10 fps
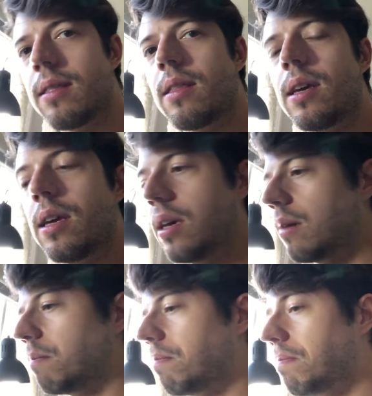
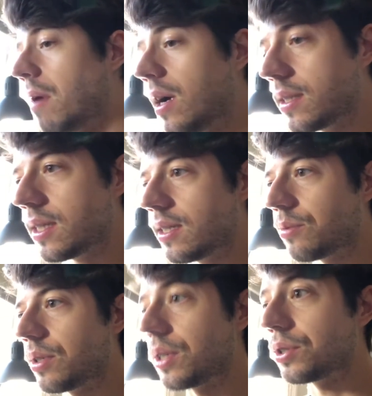the ponte
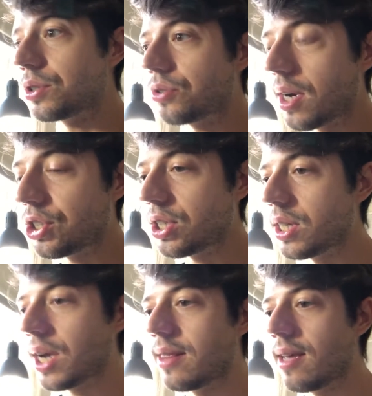is really
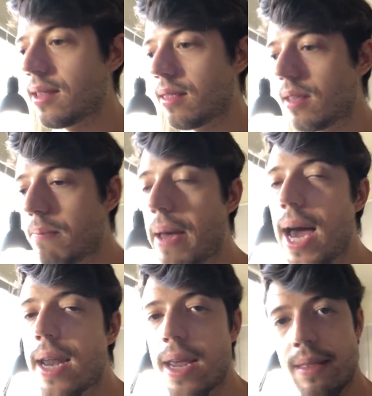stretchy, and then the
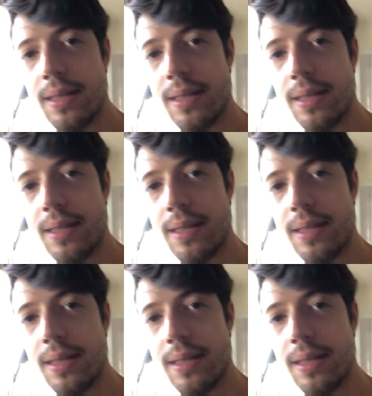padding